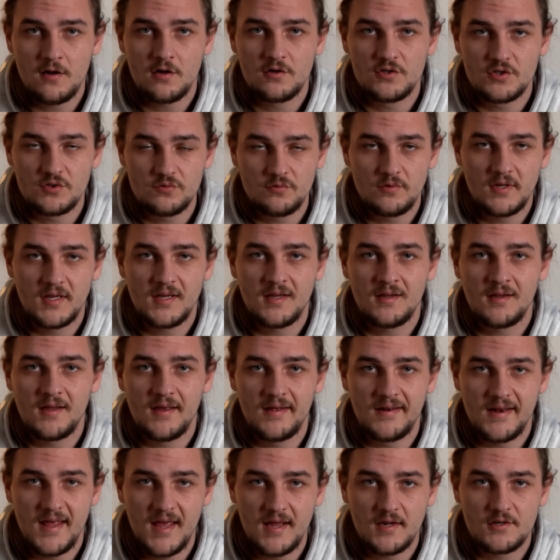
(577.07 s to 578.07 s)
on doing
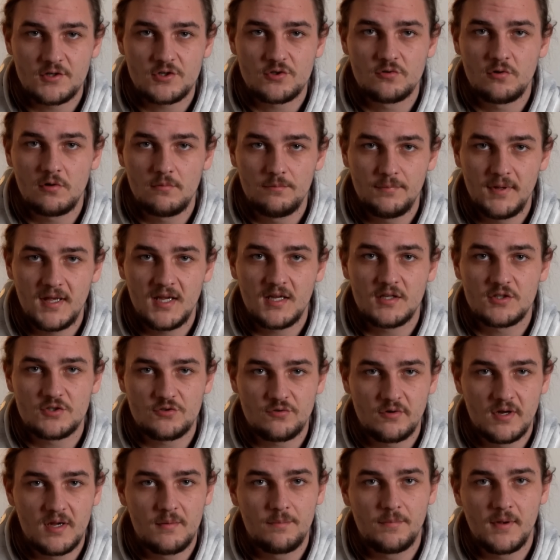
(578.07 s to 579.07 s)
an actual big
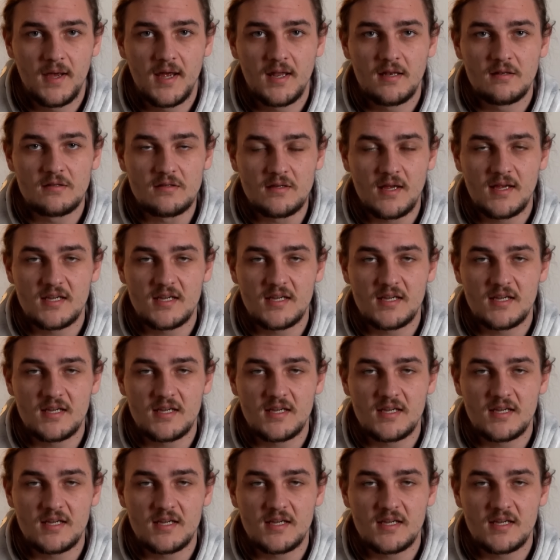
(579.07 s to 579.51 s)
trip and